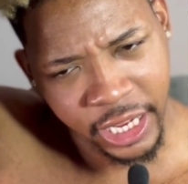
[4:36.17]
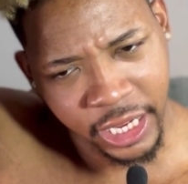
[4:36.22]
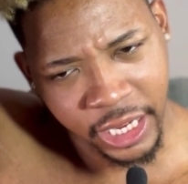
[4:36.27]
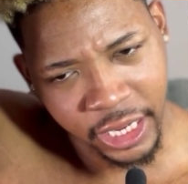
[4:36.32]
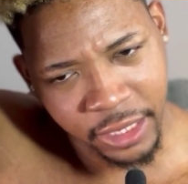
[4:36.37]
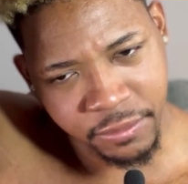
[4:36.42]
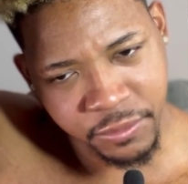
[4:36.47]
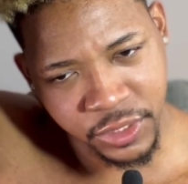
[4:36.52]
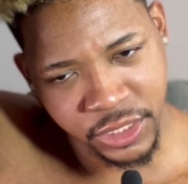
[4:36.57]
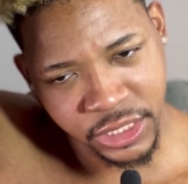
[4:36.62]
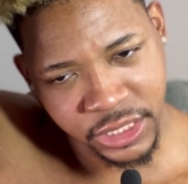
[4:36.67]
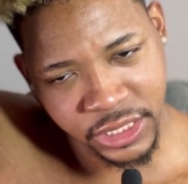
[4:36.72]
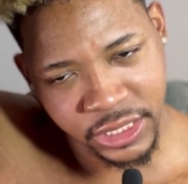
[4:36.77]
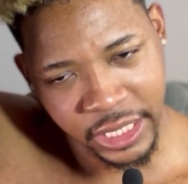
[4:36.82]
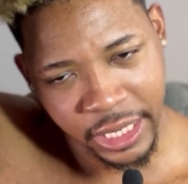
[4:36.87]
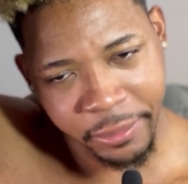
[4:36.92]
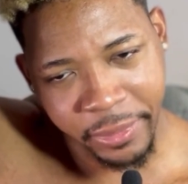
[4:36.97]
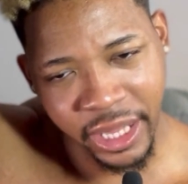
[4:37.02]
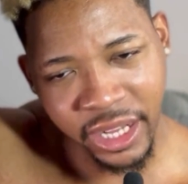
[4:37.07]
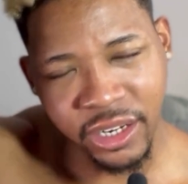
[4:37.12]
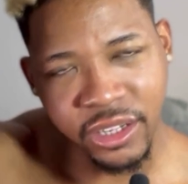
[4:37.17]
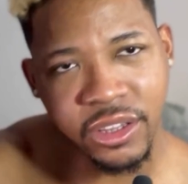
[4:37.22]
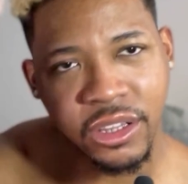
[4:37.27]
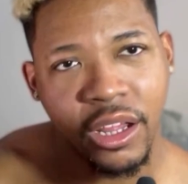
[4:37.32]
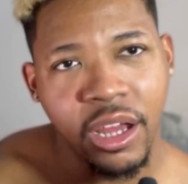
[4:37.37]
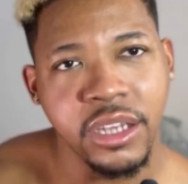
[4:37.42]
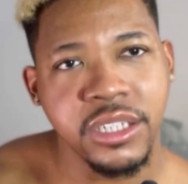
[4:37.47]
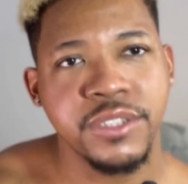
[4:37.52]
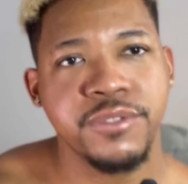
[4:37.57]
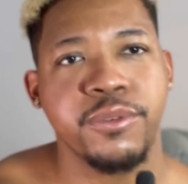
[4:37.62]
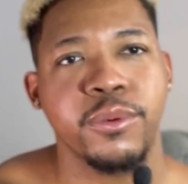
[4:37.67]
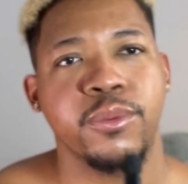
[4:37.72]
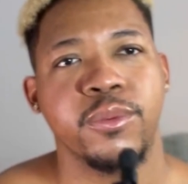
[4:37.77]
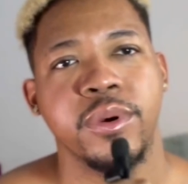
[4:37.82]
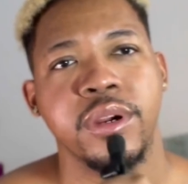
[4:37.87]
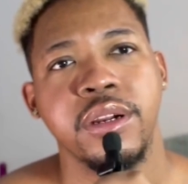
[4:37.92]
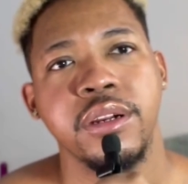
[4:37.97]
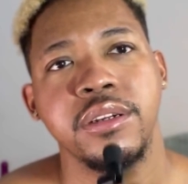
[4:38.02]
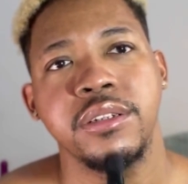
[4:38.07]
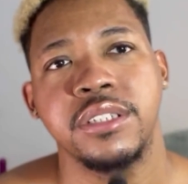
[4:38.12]
I'm at a loss for
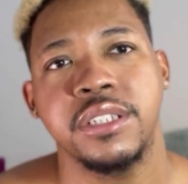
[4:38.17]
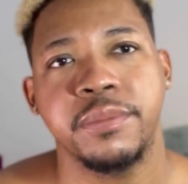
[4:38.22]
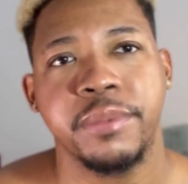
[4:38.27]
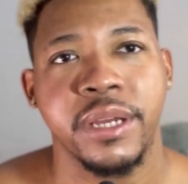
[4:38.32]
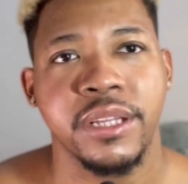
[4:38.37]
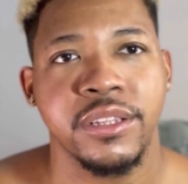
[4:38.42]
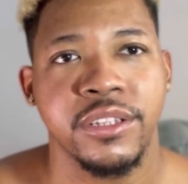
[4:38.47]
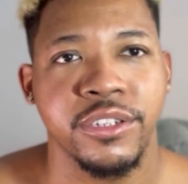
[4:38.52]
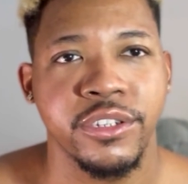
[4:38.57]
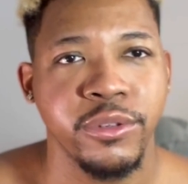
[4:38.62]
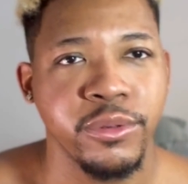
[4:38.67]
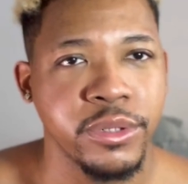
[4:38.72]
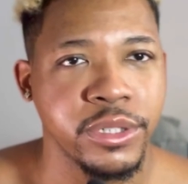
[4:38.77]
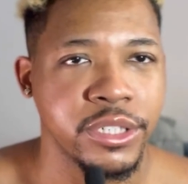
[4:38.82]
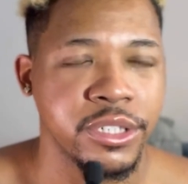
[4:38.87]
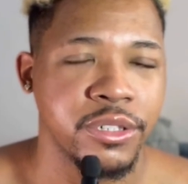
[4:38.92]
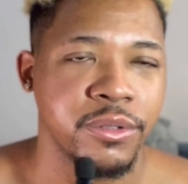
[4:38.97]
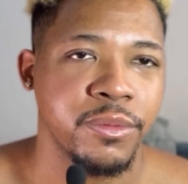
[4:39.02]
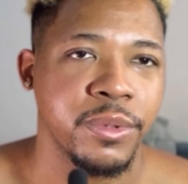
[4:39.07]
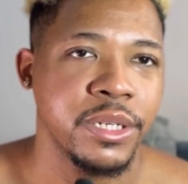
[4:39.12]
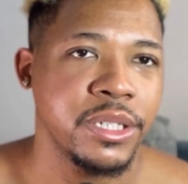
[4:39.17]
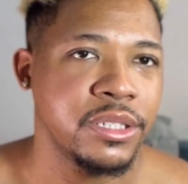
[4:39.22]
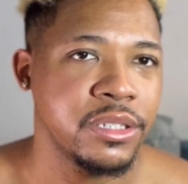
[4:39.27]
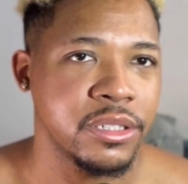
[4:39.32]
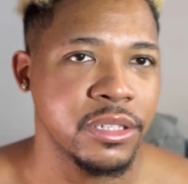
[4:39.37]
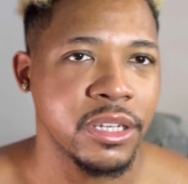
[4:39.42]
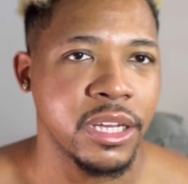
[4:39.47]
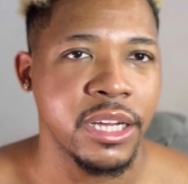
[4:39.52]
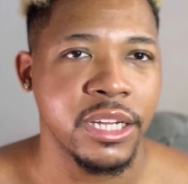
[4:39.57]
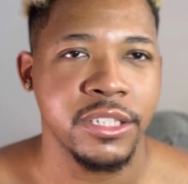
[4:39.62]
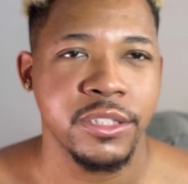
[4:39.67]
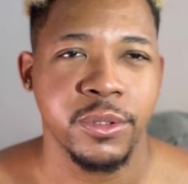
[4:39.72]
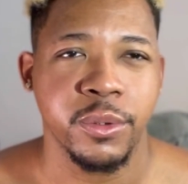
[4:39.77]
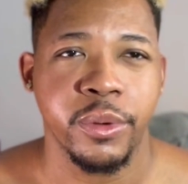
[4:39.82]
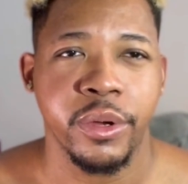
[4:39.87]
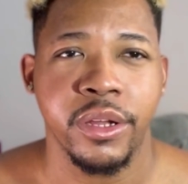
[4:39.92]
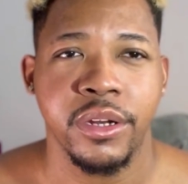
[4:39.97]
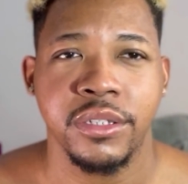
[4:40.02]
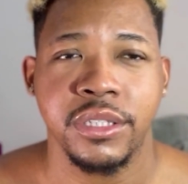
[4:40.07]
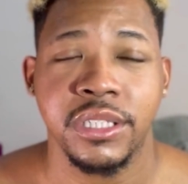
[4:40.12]
words about the newer generation of content
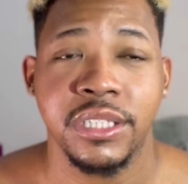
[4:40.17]
creators,